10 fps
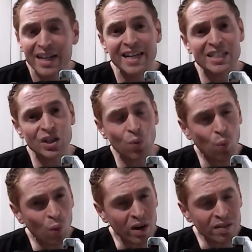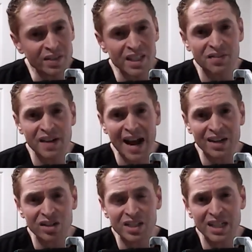Is it one of these
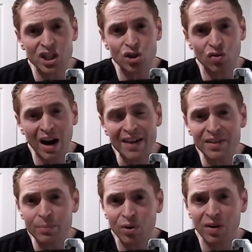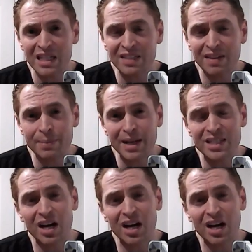factors that's driving progressive MS,